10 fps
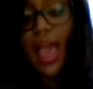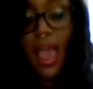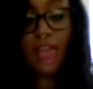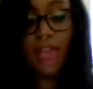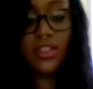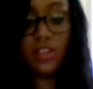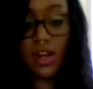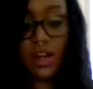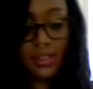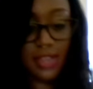And this
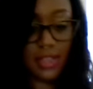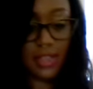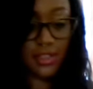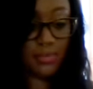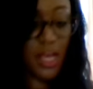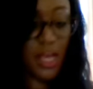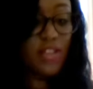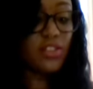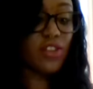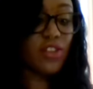card says,
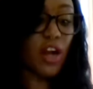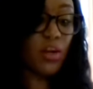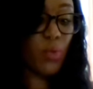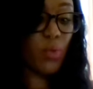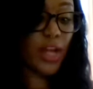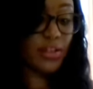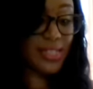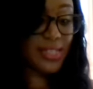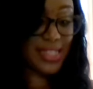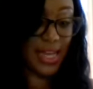start where you
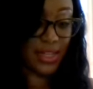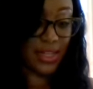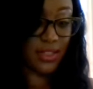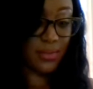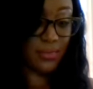stand